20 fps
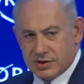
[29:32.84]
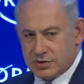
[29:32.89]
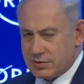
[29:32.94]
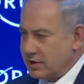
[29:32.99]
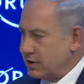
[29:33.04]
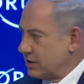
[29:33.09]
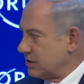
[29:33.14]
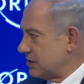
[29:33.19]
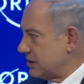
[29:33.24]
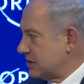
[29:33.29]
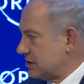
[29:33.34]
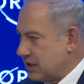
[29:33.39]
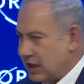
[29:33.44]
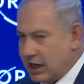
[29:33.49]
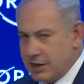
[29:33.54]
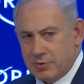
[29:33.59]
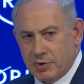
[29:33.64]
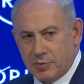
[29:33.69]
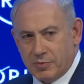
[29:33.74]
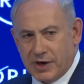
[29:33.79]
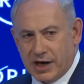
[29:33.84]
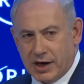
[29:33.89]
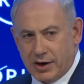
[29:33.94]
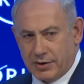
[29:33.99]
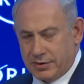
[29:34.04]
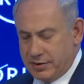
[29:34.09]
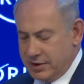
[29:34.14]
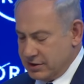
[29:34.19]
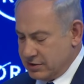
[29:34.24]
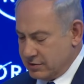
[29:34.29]
Israel is a cyber
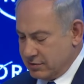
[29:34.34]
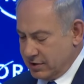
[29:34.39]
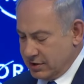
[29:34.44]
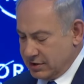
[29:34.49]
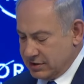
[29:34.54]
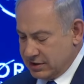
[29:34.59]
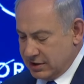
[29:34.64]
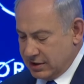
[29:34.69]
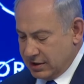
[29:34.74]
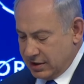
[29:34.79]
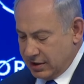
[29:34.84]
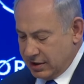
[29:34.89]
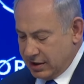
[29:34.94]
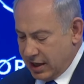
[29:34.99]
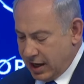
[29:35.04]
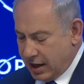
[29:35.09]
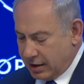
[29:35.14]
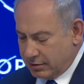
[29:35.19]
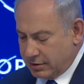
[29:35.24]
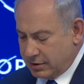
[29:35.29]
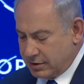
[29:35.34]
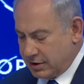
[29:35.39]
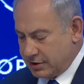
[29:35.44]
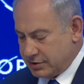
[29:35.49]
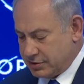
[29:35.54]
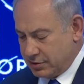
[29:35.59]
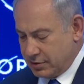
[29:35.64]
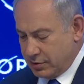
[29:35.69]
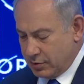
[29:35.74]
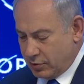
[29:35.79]
power. Israel is a, in
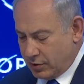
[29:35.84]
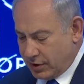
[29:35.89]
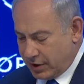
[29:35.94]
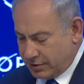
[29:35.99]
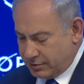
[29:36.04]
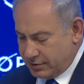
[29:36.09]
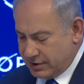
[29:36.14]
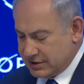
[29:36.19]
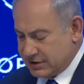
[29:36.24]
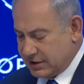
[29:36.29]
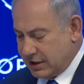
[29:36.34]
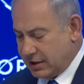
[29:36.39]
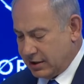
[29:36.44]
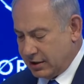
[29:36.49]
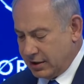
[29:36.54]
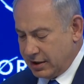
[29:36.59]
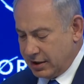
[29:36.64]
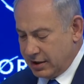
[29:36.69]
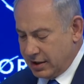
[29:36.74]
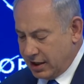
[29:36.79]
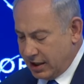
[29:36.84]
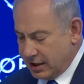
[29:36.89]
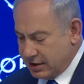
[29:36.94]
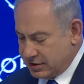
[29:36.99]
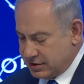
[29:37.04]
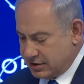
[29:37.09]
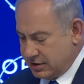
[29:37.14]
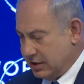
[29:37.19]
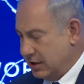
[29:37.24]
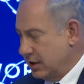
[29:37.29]
agriculture and water recycling and
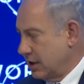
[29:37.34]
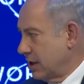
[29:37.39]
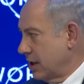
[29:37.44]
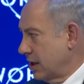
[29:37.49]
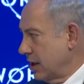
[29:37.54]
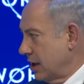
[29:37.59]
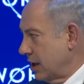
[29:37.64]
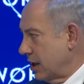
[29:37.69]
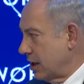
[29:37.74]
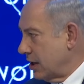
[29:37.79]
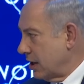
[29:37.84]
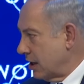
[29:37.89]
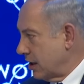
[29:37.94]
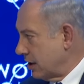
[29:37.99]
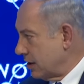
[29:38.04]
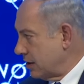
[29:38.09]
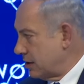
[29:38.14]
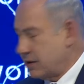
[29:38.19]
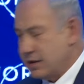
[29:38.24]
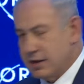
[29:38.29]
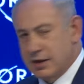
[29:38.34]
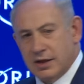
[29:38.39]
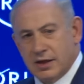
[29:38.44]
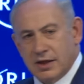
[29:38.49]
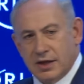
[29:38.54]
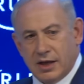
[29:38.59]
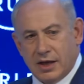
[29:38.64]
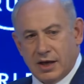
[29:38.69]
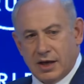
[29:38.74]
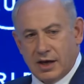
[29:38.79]
IT and health
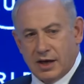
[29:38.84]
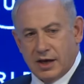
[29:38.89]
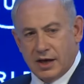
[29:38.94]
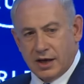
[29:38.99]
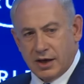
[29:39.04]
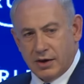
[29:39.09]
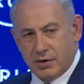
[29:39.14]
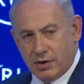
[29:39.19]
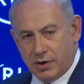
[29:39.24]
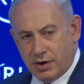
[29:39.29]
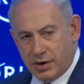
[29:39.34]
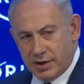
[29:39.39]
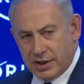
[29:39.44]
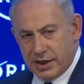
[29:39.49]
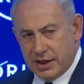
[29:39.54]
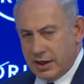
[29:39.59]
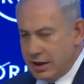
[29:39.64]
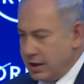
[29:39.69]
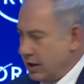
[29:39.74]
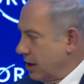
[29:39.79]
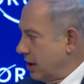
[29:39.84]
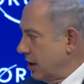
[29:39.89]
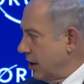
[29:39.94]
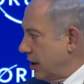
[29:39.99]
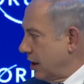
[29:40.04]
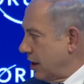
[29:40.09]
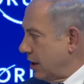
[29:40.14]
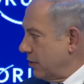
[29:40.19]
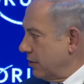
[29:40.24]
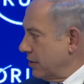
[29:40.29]
uh, and all the
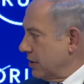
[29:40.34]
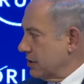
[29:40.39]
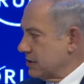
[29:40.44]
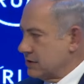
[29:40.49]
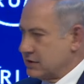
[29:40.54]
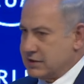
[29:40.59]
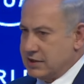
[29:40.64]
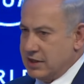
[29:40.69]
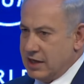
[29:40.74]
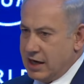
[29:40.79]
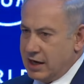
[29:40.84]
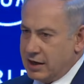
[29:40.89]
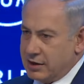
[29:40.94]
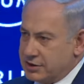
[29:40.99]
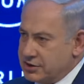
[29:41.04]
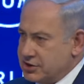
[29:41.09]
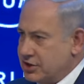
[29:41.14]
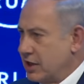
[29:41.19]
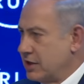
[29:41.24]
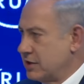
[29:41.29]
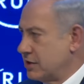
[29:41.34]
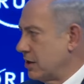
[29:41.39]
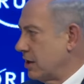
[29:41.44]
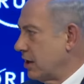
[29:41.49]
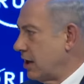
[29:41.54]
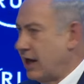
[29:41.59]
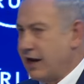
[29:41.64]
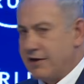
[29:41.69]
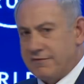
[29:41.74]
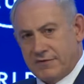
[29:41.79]
uh, areas that are changing
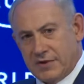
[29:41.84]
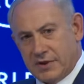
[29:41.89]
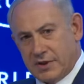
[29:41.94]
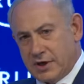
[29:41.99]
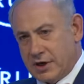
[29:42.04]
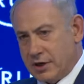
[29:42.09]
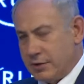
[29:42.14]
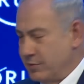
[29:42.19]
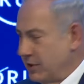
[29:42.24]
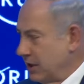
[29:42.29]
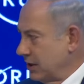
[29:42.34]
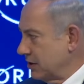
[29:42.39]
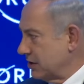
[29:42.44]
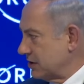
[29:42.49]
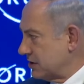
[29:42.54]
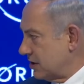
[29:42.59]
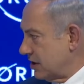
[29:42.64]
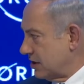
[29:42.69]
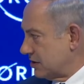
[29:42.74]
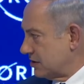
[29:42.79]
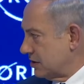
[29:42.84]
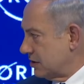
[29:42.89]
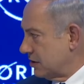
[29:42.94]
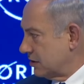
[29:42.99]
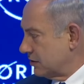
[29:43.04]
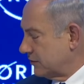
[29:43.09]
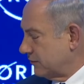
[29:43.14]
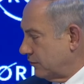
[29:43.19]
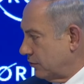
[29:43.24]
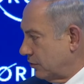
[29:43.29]
life and that are being discussed in
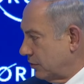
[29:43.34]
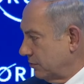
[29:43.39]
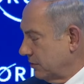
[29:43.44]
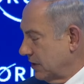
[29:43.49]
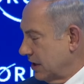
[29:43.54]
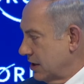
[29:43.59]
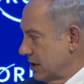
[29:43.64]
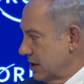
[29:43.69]
this forum.